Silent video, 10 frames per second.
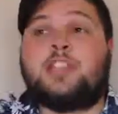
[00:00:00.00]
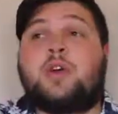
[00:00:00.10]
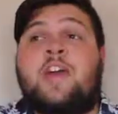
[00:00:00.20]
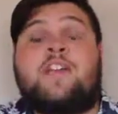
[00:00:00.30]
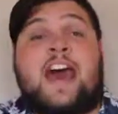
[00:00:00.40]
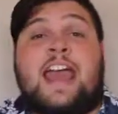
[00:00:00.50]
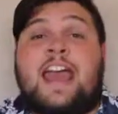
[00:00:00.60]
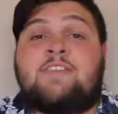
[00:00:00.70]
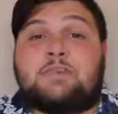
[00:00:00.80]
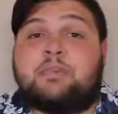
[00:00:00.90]
So if I
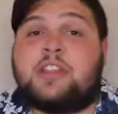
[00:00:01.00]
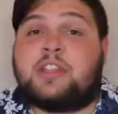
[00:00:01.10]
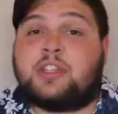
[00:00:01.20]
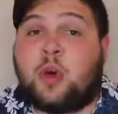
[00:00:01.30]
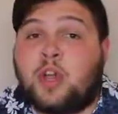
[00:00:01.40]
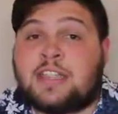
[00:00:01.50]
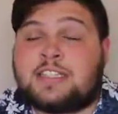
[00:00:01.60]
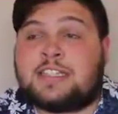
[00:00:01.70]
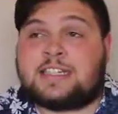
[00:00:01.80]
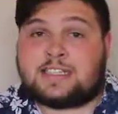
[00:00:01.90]
have to put the toilet
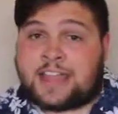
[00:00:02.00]
seat